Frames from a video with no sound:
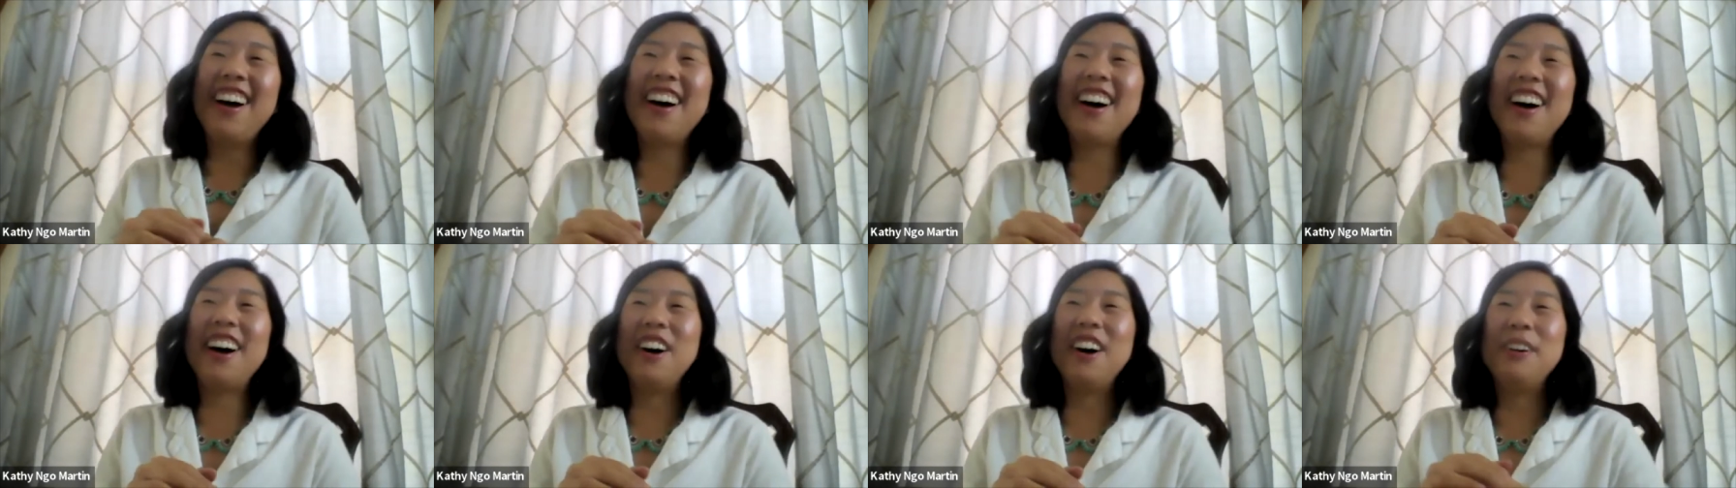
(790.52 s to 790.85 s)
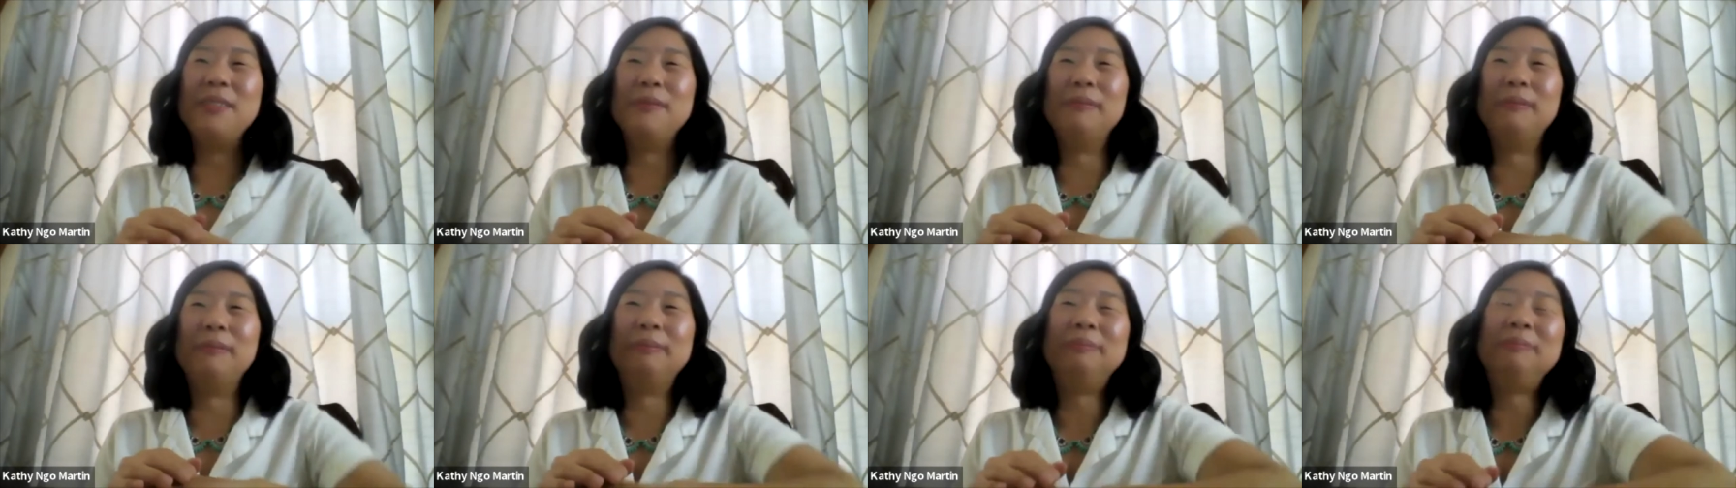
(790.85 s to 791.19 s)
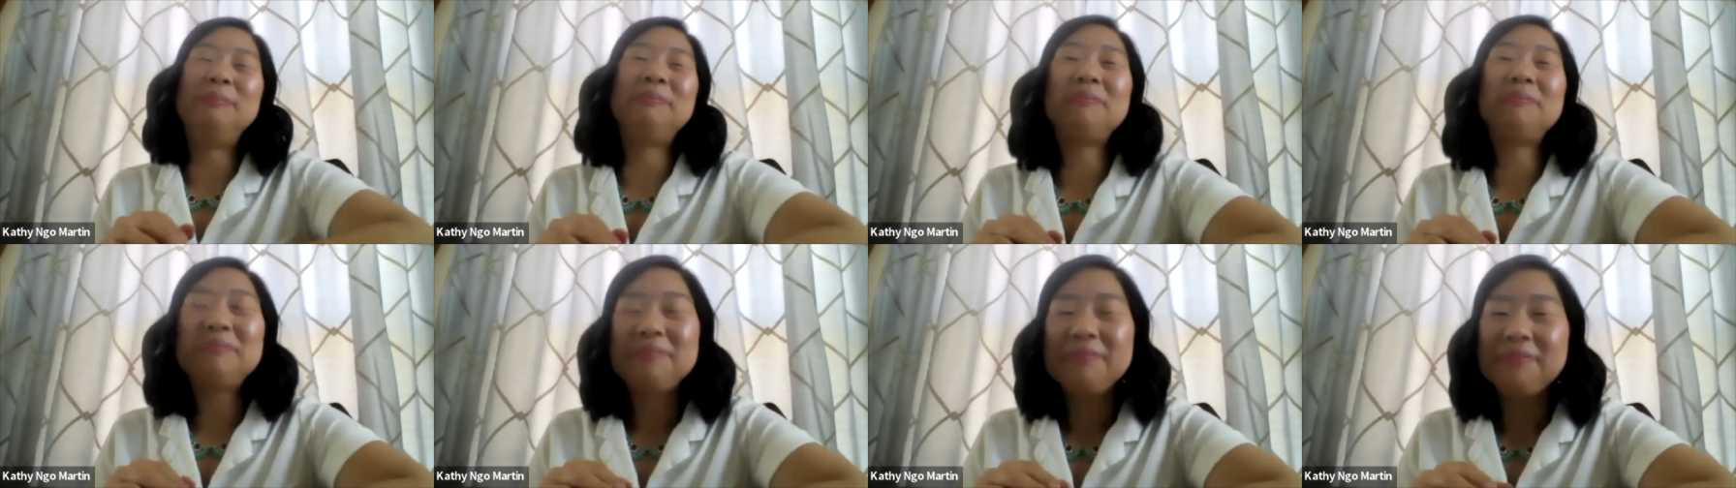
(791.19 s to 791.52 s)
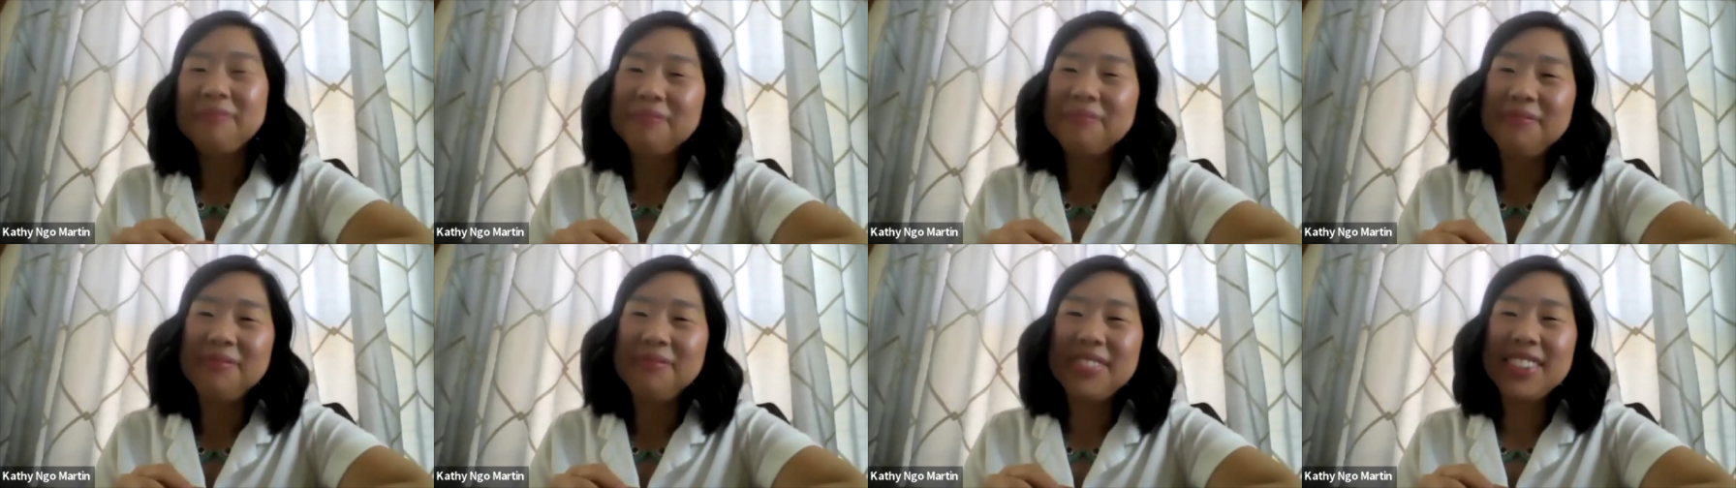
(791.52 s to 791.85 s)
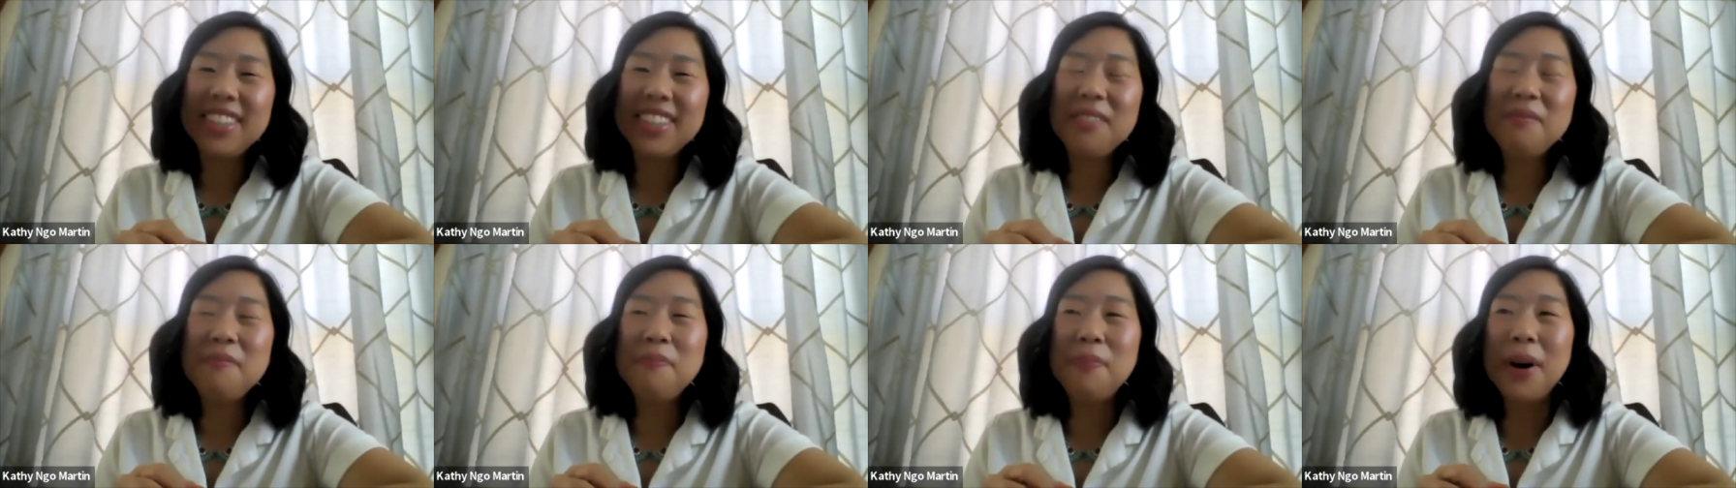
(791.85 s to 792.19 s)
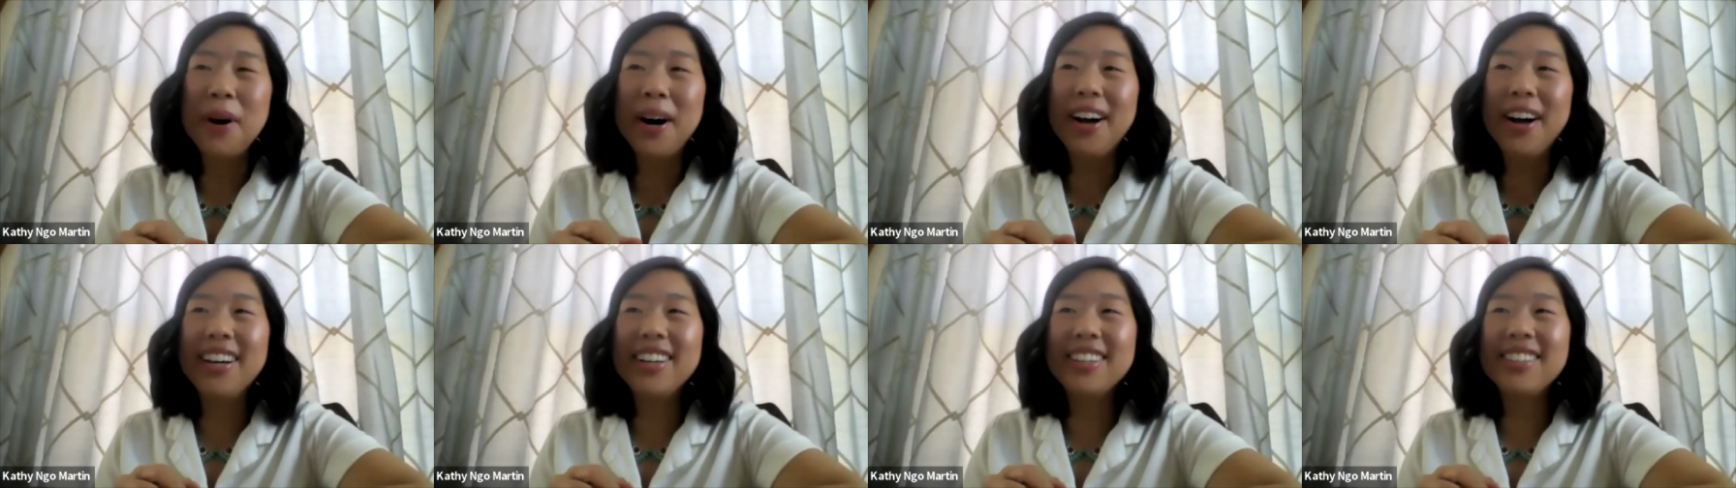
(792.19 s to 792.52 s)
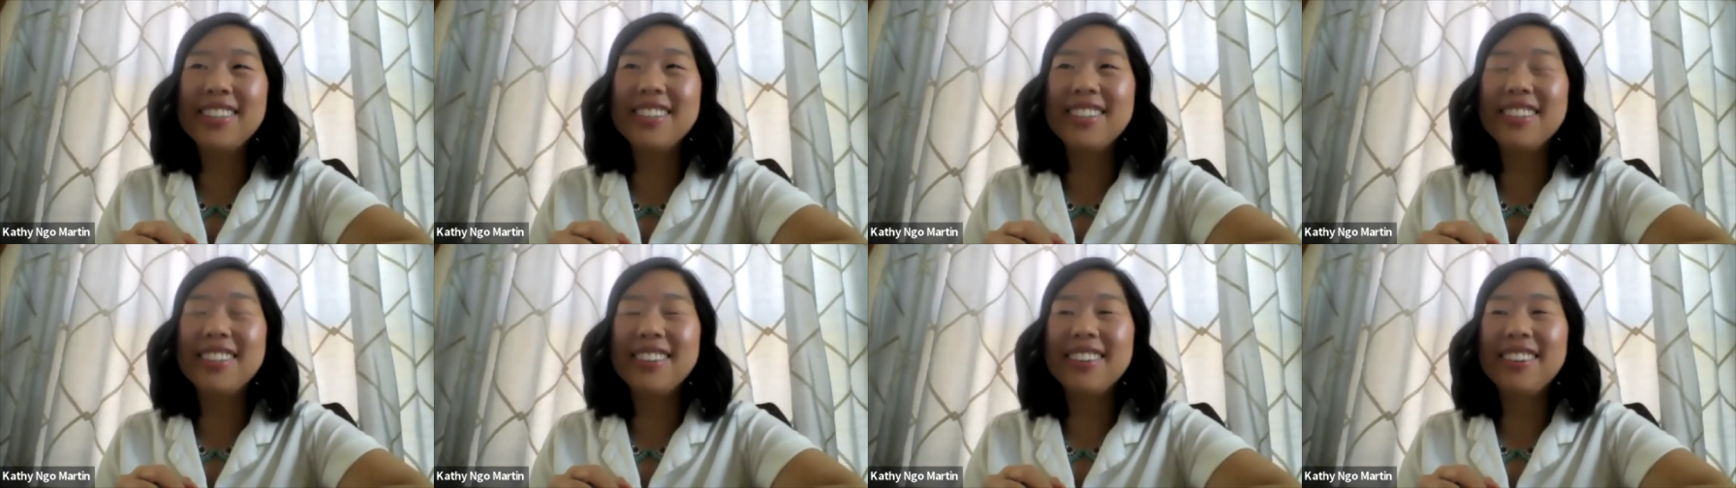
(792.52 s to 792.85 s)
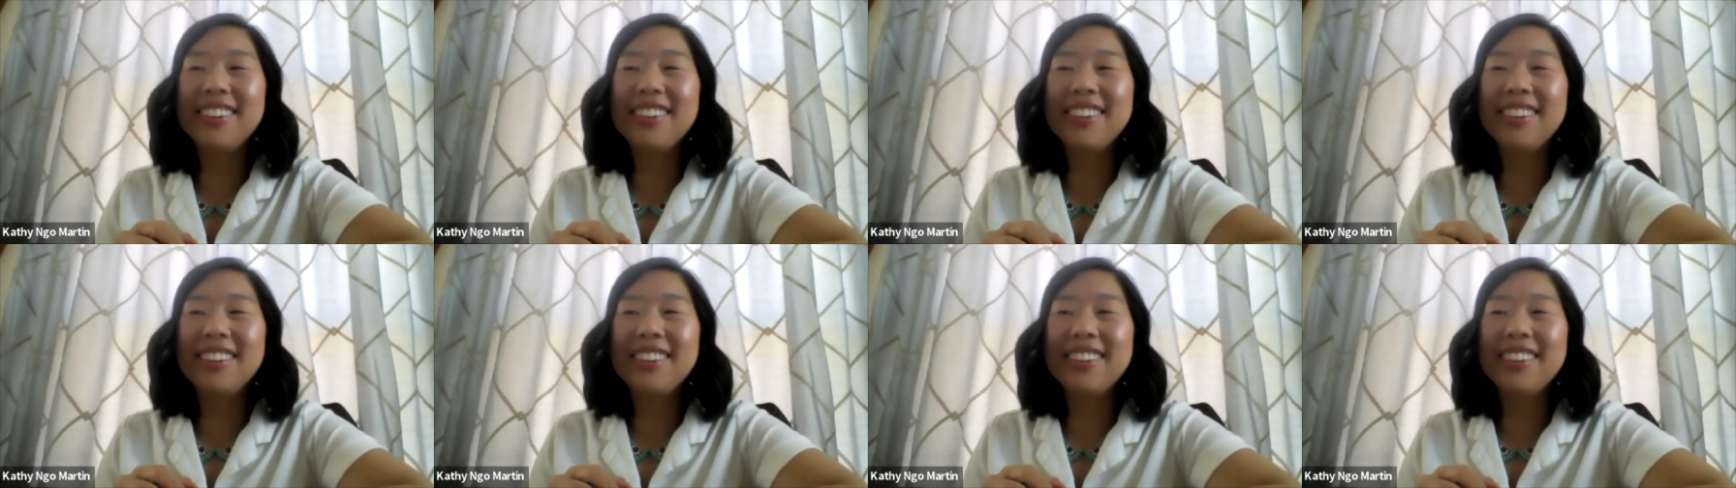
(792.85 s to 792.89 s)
um, but